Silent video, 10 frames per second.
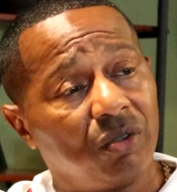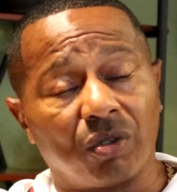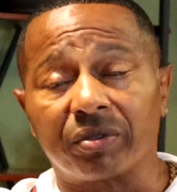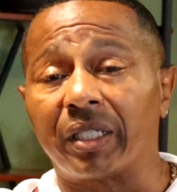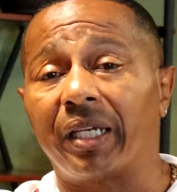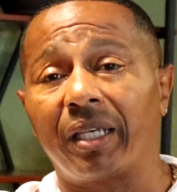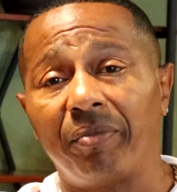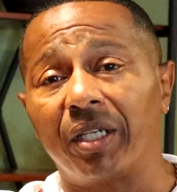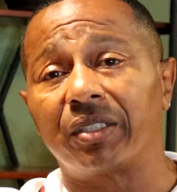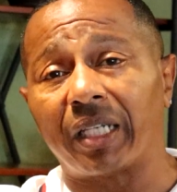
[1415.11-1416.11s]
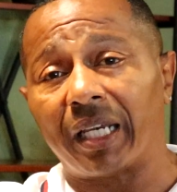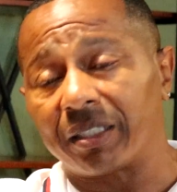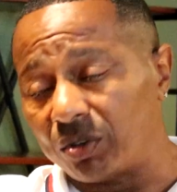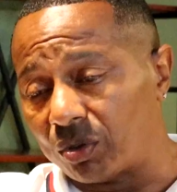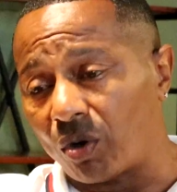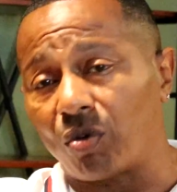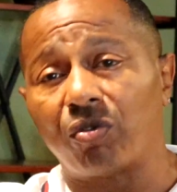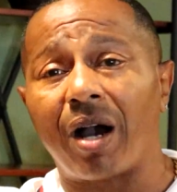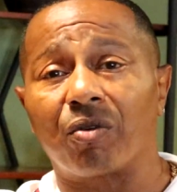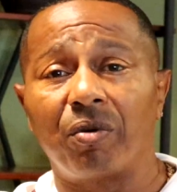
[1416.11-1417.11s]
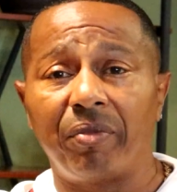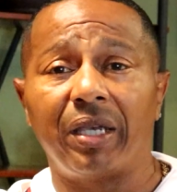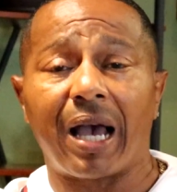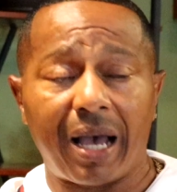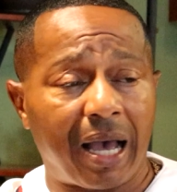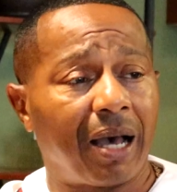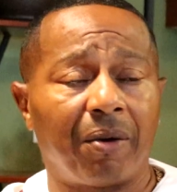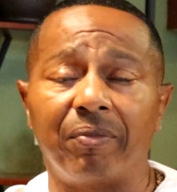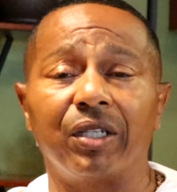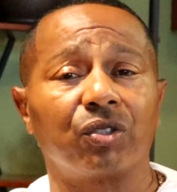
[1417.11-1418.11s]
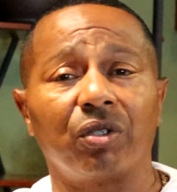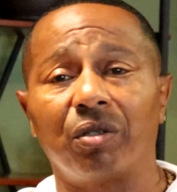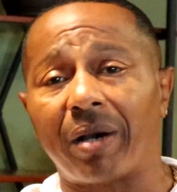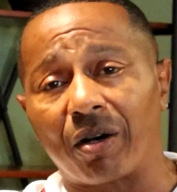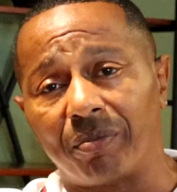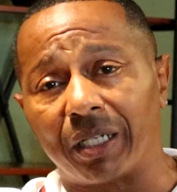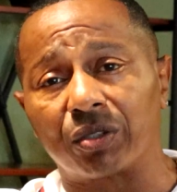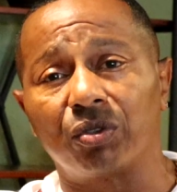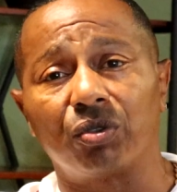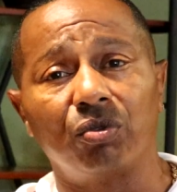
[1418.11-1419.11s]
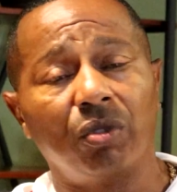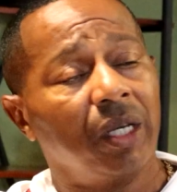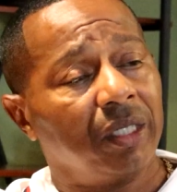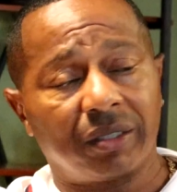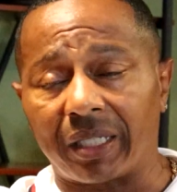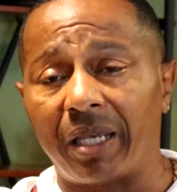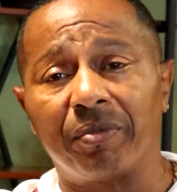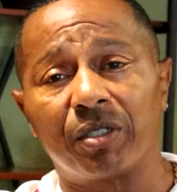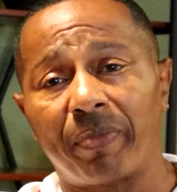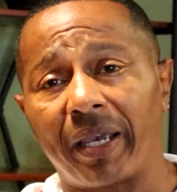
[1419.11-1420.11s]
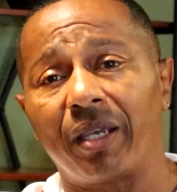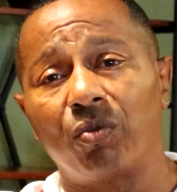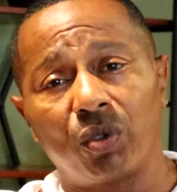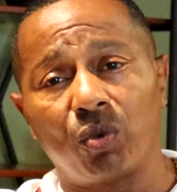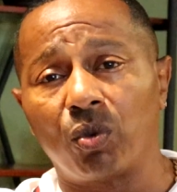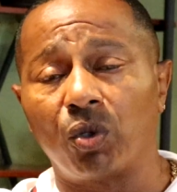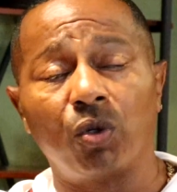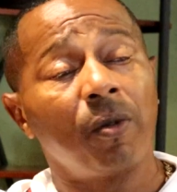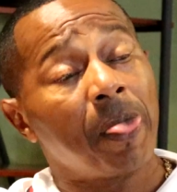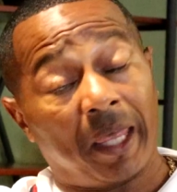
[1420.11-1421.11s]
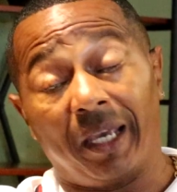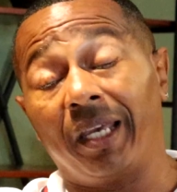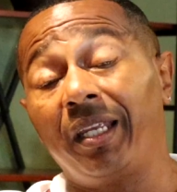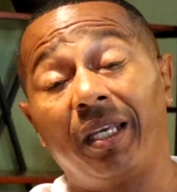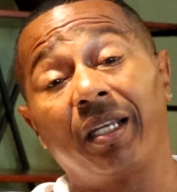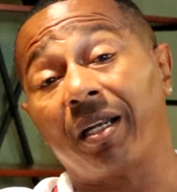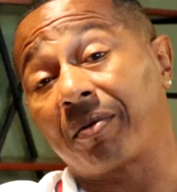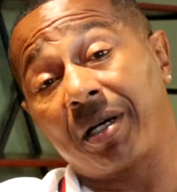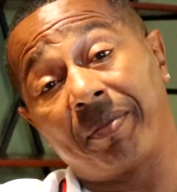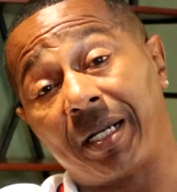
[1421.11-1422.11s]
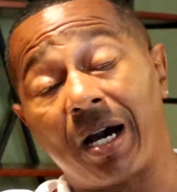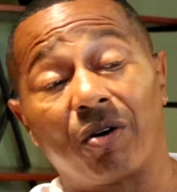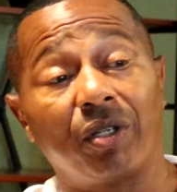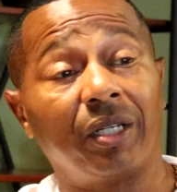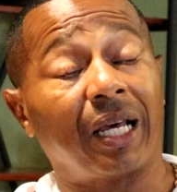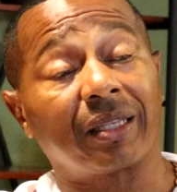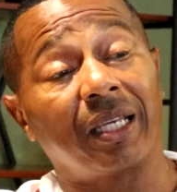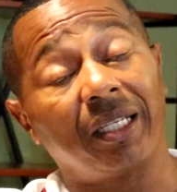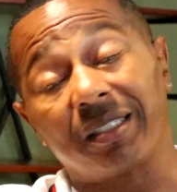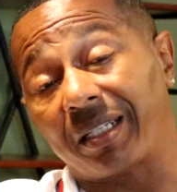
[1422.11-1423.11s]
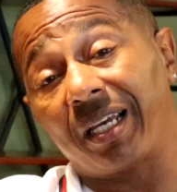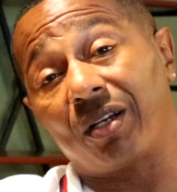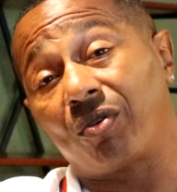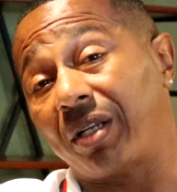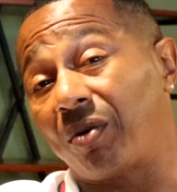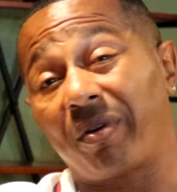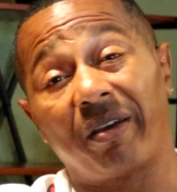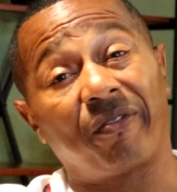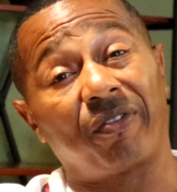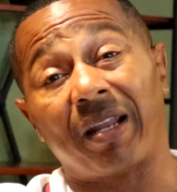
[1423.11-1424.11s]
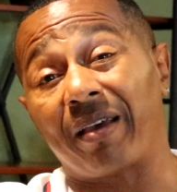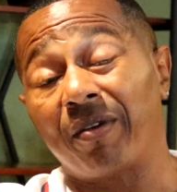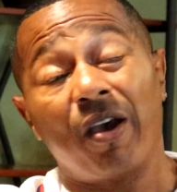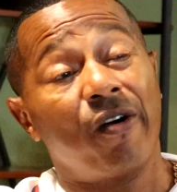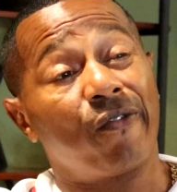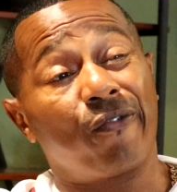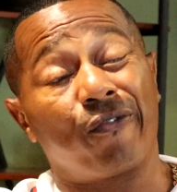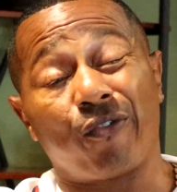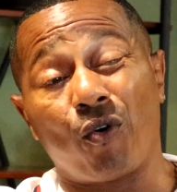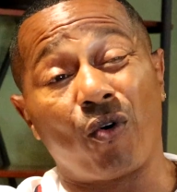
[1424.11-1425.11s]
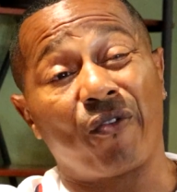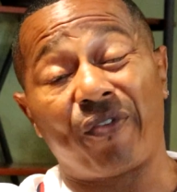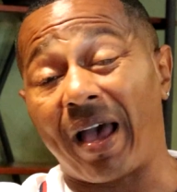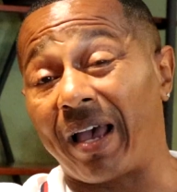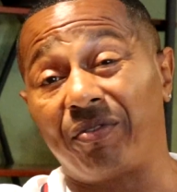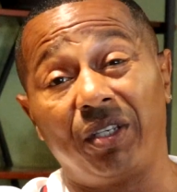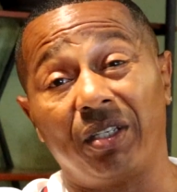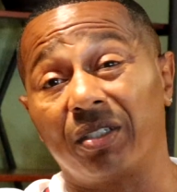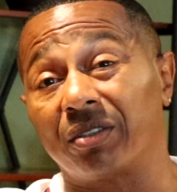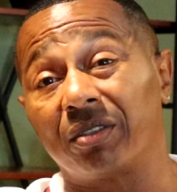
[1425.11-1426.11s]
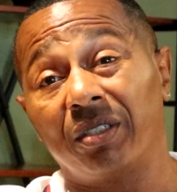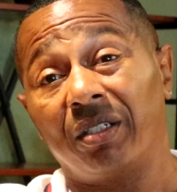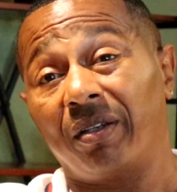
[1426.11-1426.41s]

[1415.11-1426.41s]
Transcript: you know, what I'm saying, give me a chance. You know, rock with me. I, I will make sure anybody gonna mess with you. Same as Bank. Woo woo woo." And he ended up coming out, and I think he stayed on there with him for like four or five years